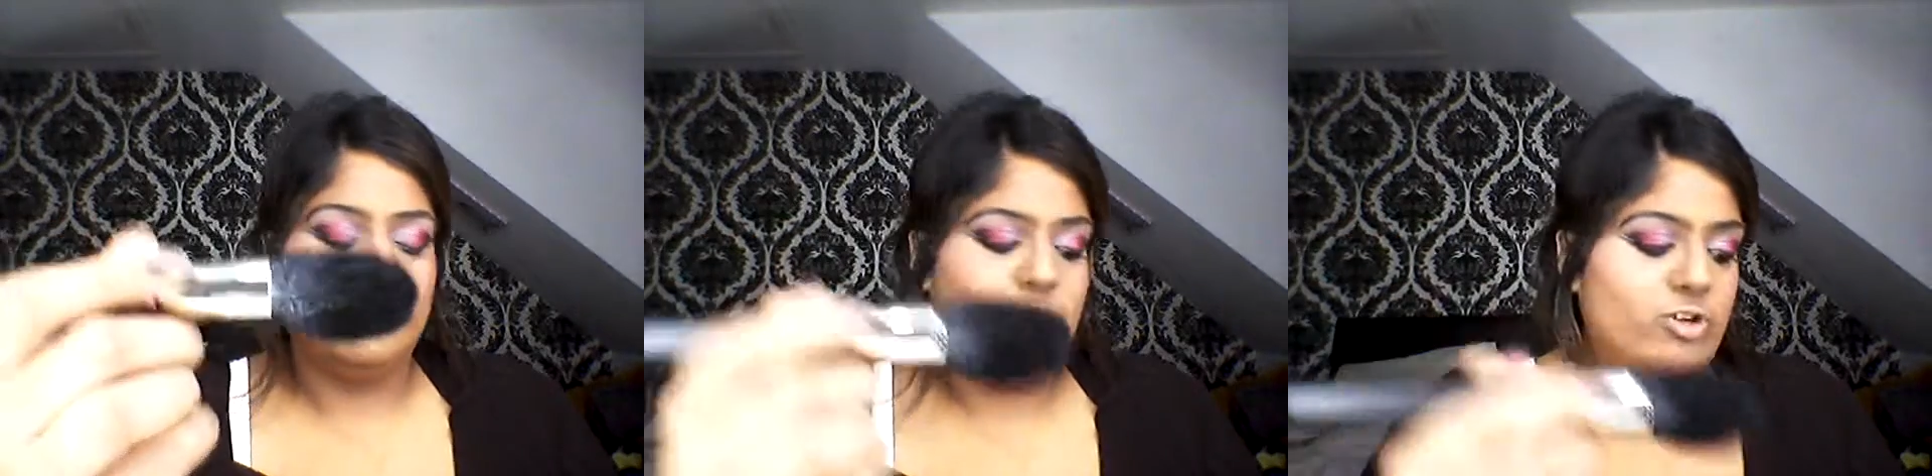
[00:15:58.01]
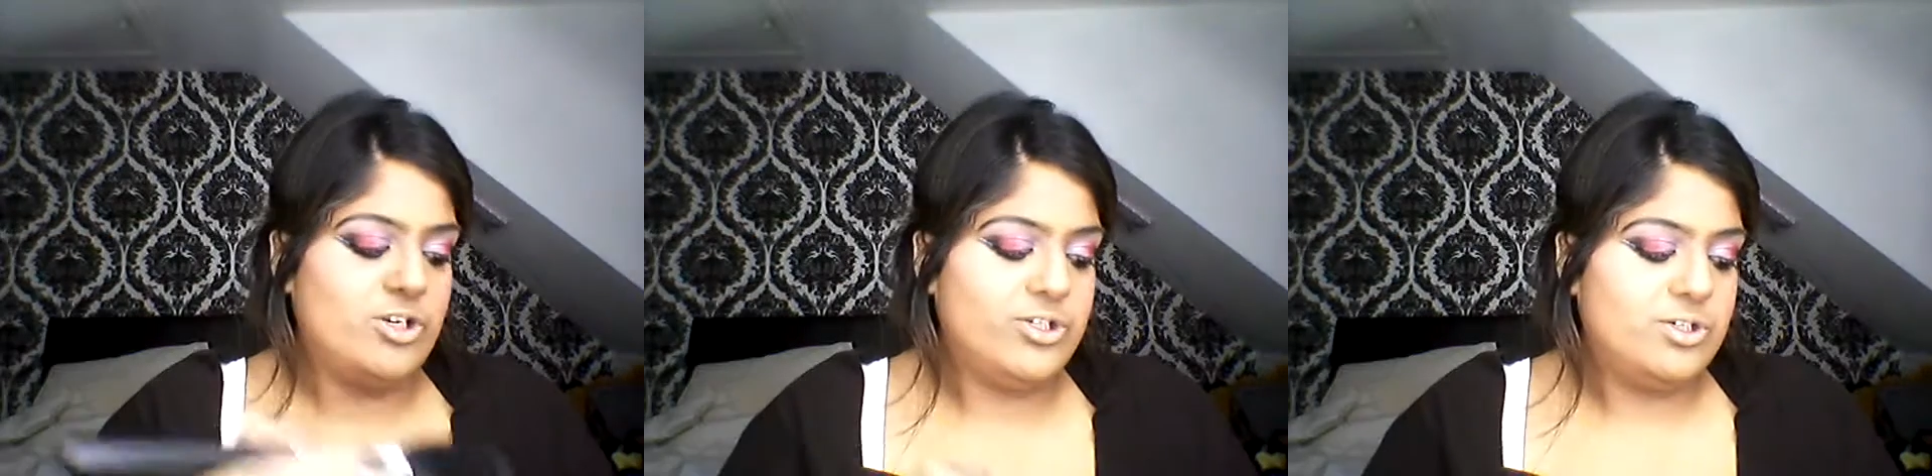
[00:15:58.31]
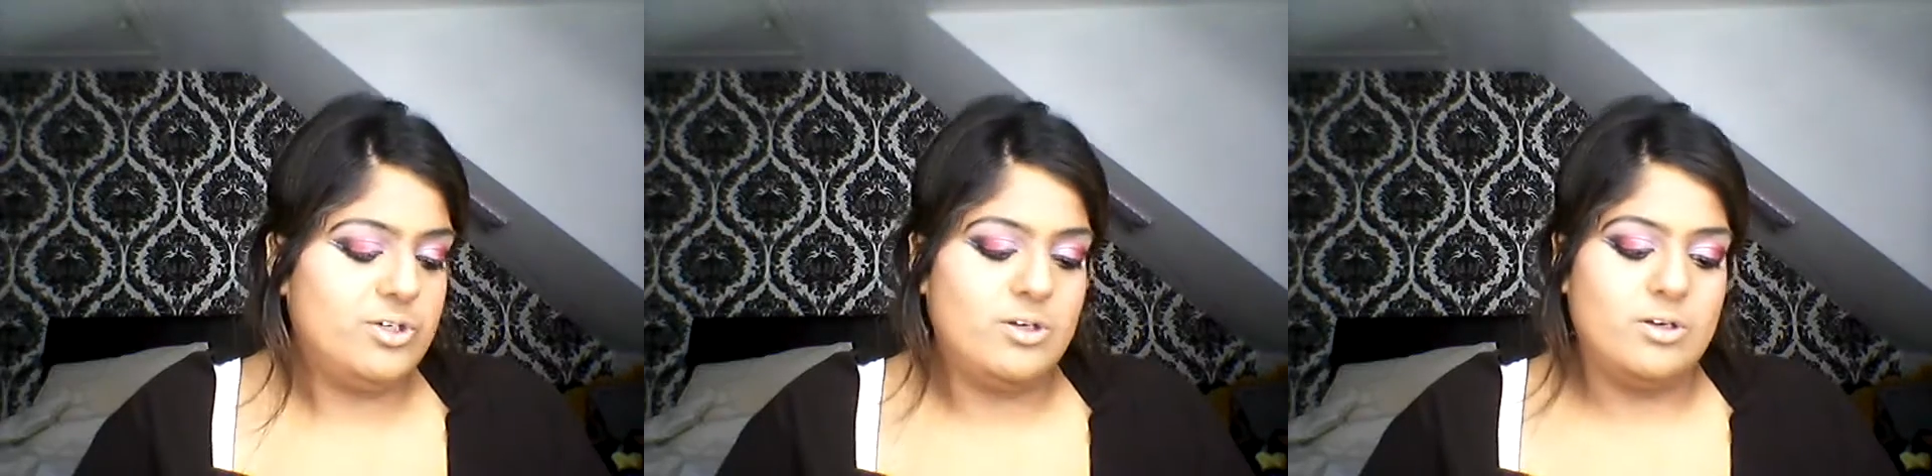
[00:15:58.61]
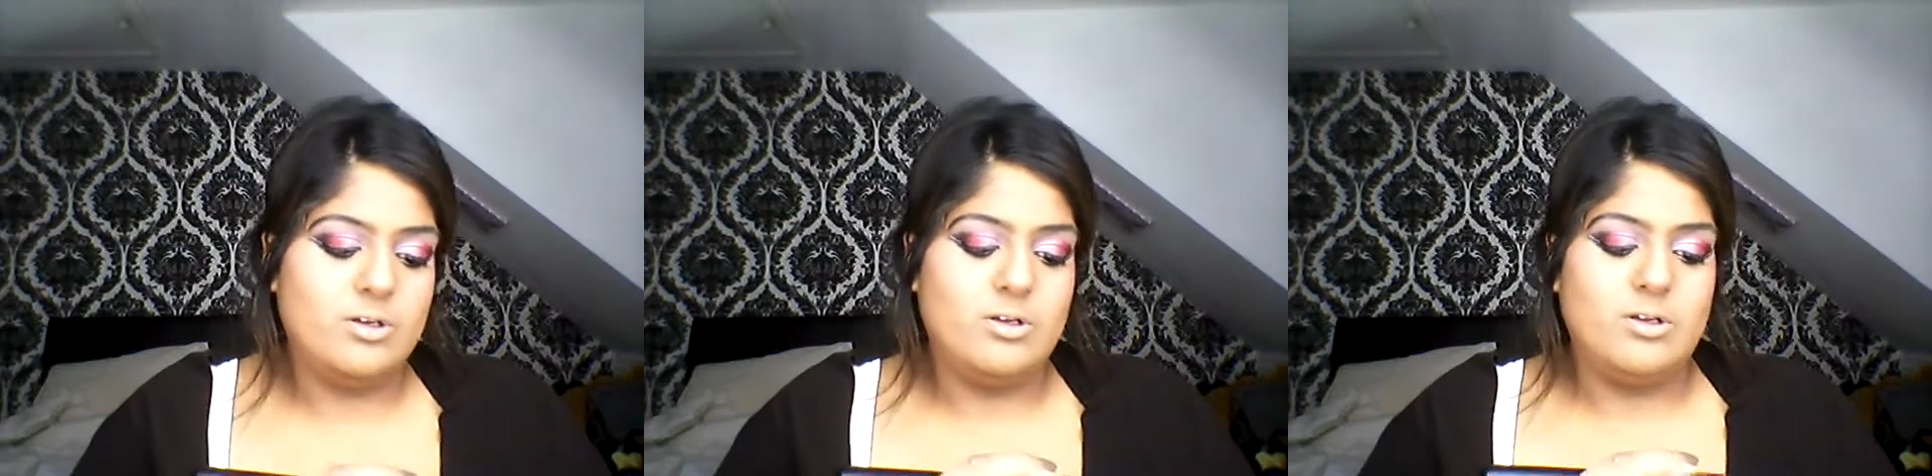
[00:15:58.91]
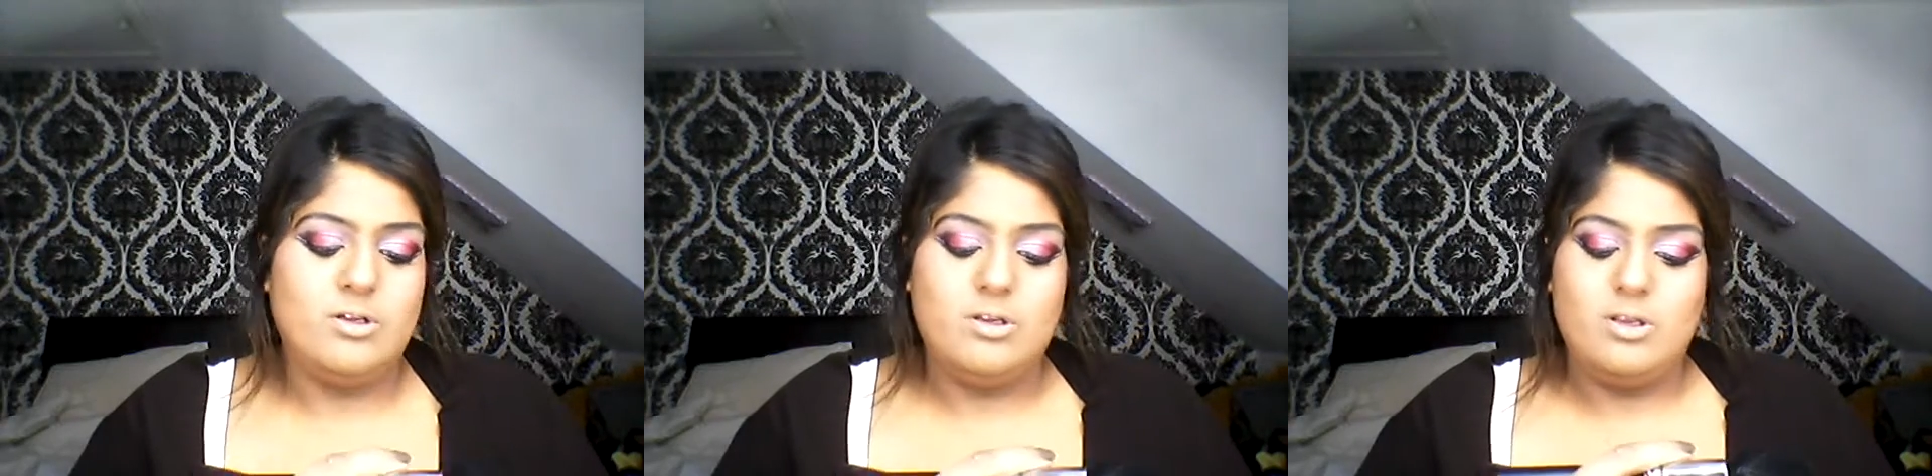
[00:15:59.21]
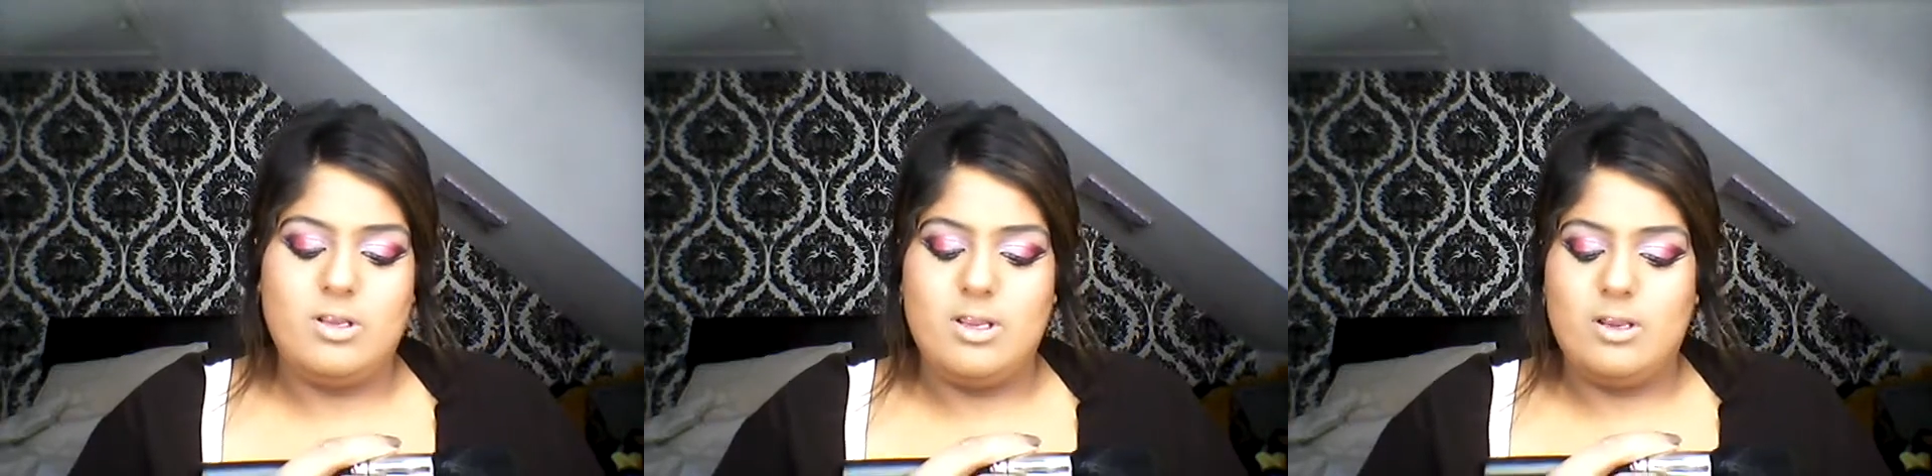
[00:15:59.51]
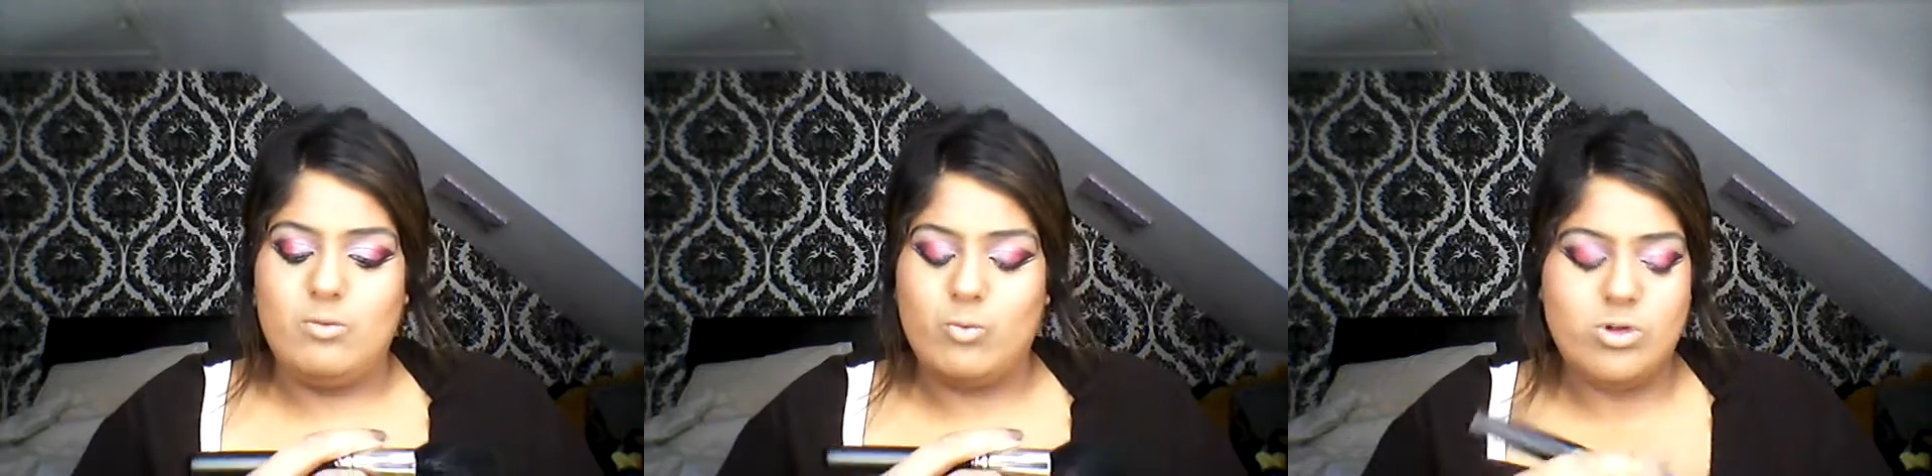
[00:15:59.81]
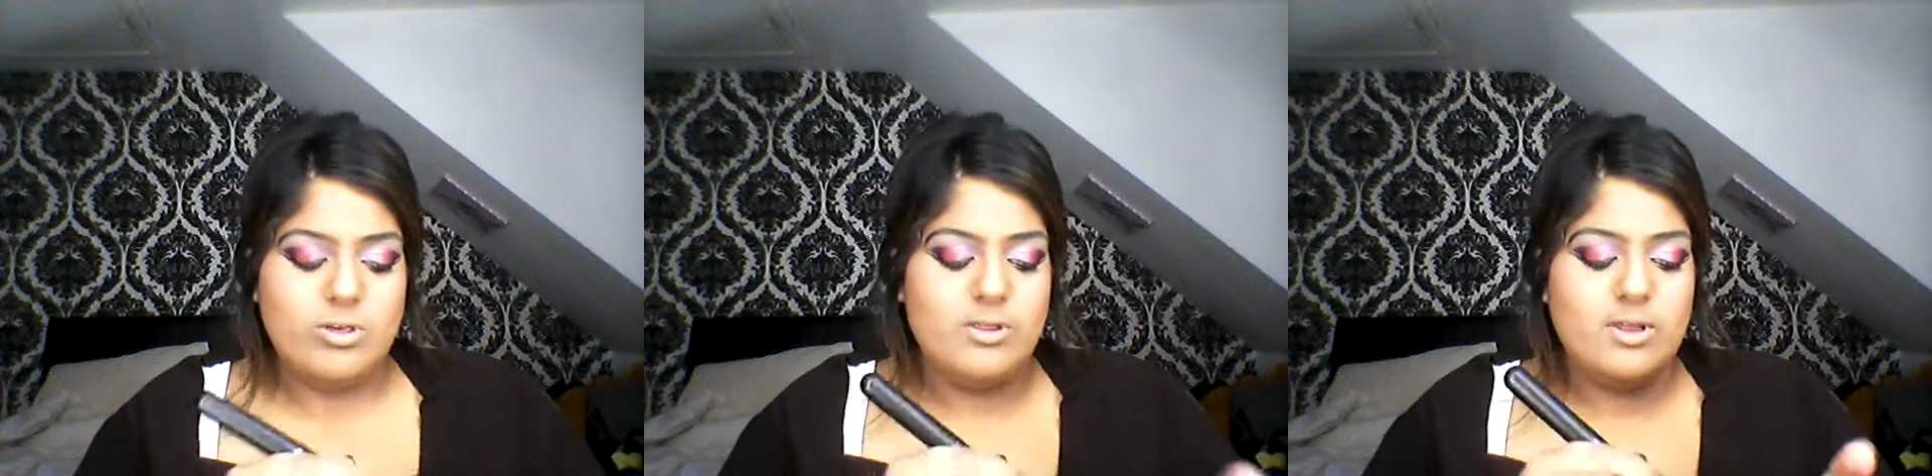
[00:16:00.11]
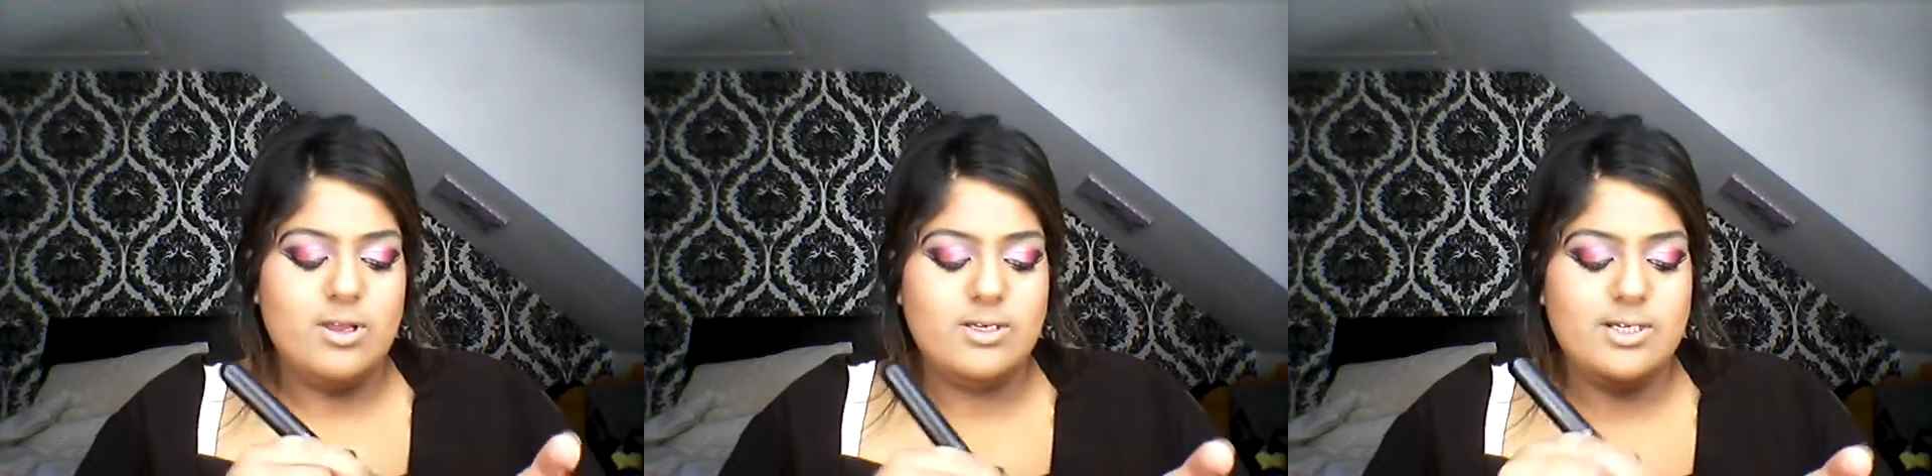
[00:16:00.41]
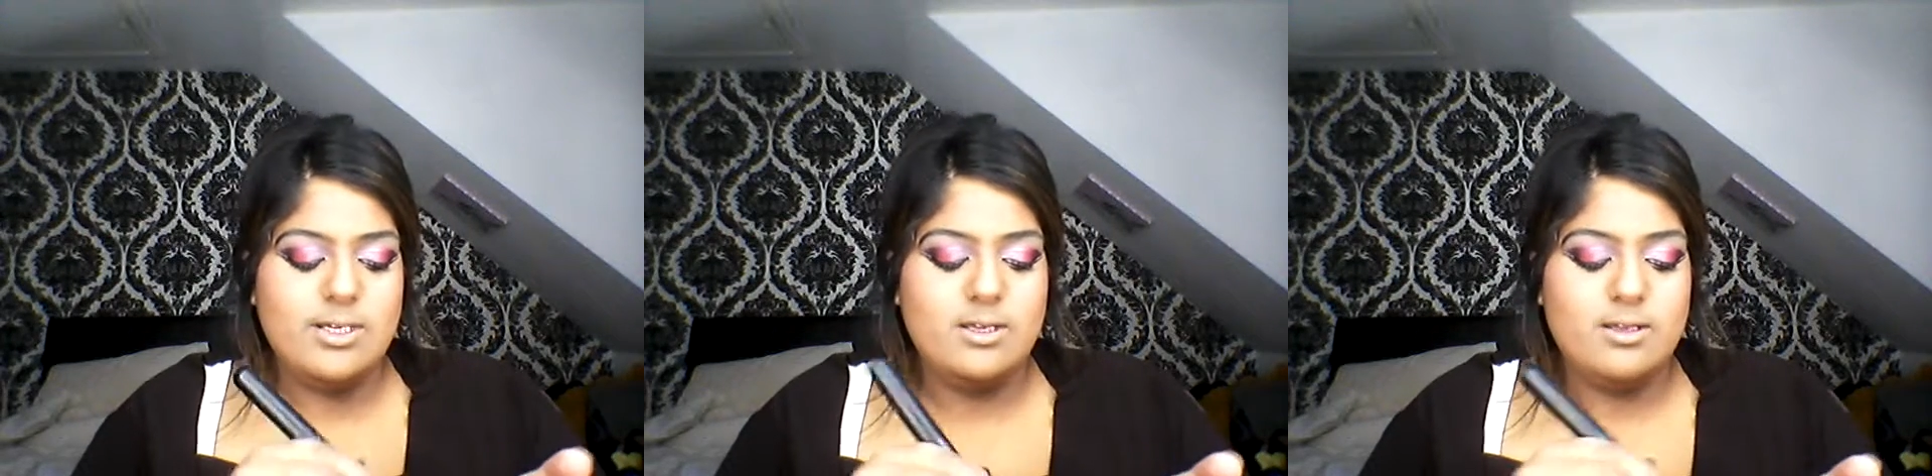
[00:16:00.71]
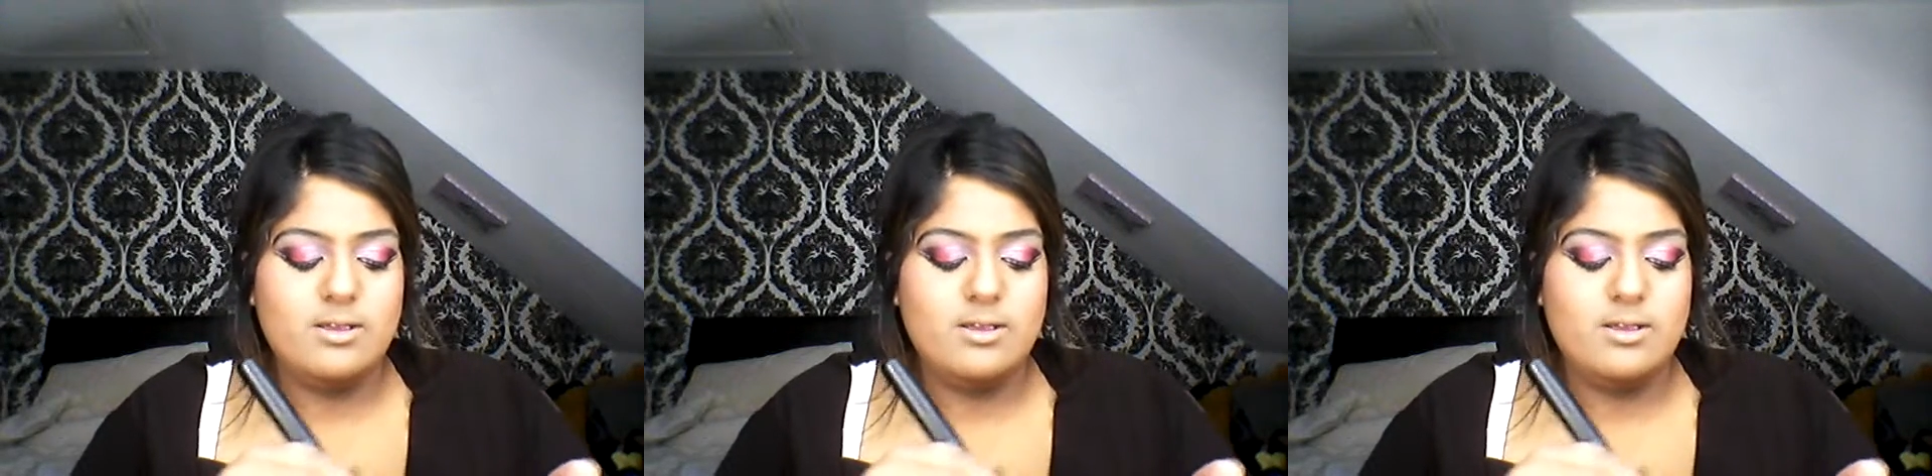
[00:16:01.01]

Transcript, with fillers: brush in 130.